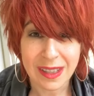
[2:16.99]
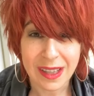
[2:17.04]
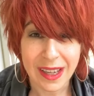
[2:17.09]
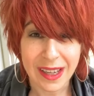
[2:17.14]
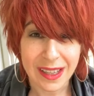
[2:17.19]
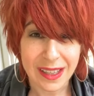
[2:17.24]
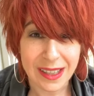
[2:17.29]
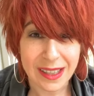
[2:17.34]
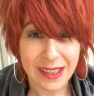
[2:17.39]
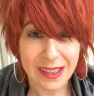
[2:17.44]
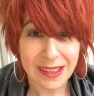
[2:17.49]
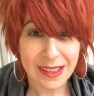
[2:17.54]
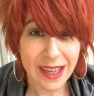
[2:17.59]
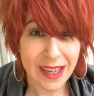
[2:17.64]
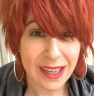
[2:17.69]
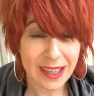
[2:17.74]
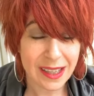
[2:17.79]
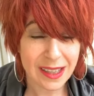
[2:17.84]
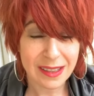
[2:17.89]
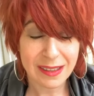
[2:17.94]
like a
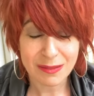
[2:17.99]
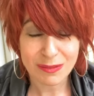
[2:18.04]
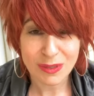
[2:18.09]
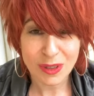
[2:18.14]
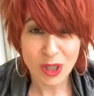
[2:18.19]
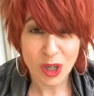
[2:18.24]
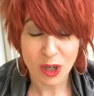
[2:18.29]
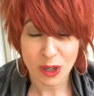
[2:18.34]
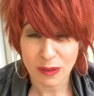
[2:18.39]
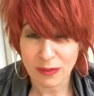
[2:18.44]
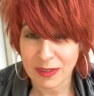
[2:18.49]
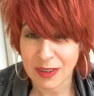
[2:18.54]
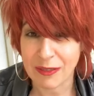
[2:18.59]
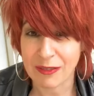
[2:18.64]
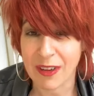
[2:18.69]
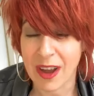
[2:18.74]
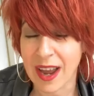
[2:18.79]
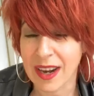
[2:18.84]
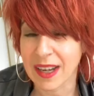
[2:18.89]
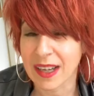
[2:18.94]
like curve
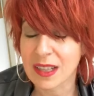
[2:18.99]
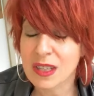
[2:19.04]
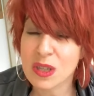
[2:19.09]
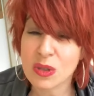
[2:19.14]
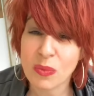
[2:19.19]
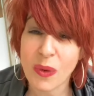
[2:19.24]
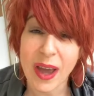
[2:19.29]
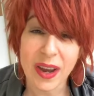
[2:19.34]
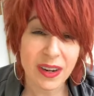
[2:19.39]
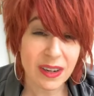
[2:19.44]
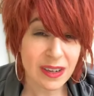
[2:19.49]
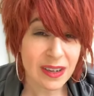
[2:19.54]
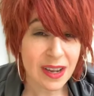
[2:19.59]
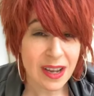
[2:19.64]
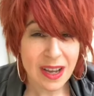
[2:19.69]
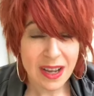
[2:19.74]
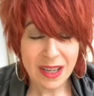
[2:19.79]
defining sweater